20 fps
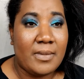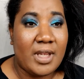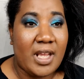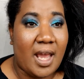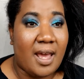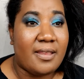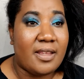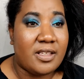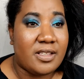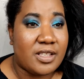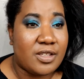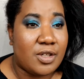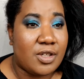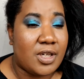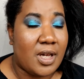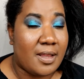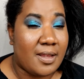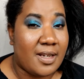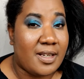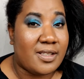I
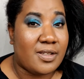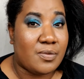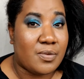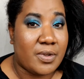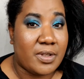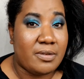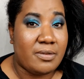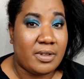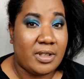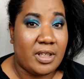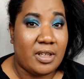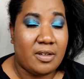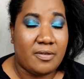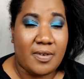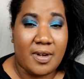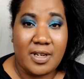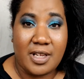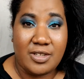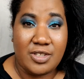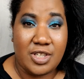think it's a really, really good
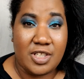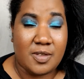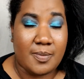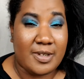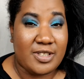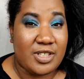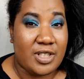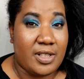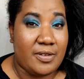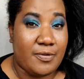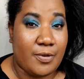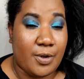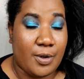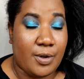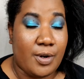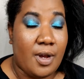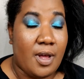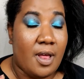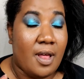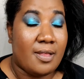foundation, especially for
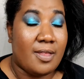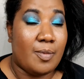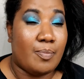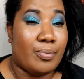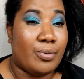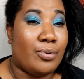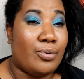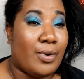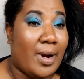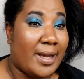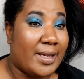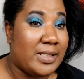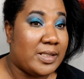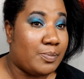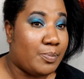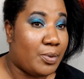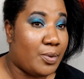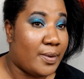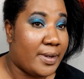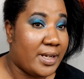the price
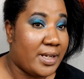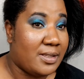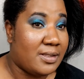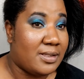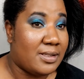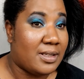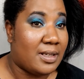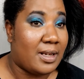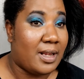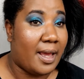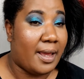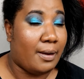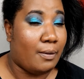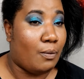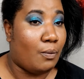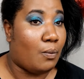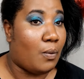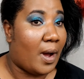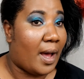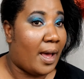point. Like,
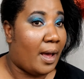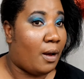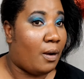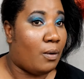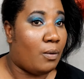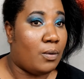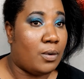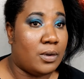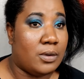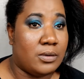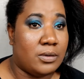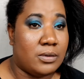wow.